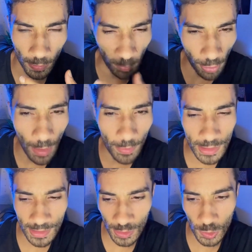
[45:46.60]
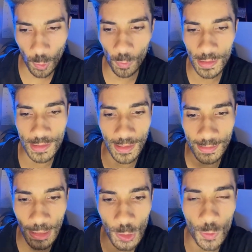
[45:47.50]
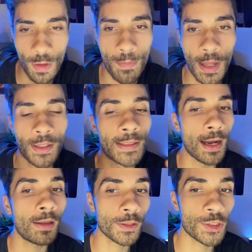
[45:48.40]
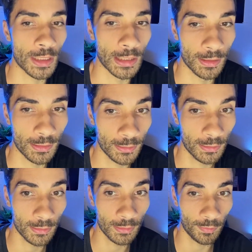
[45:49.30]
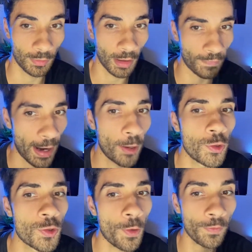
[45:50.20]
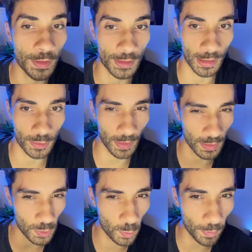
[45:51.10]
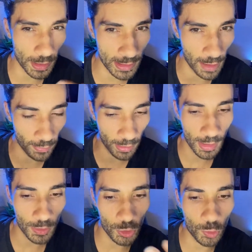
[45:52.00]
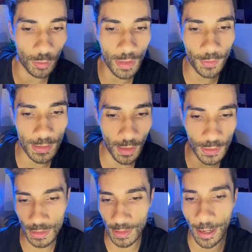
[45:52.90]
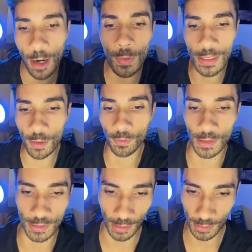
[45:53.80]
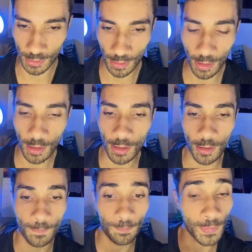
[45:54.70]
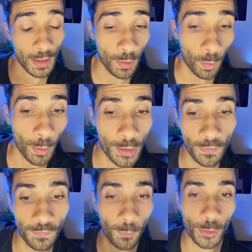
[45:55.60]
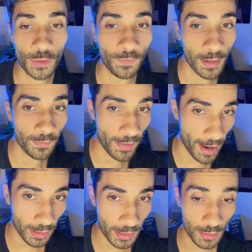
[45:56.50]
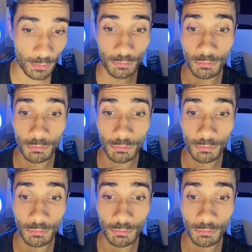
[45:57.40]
the problem is that school does not teach you the methodology of how you know these things, right? School never tells us how we know these things. When you're force-fed facts,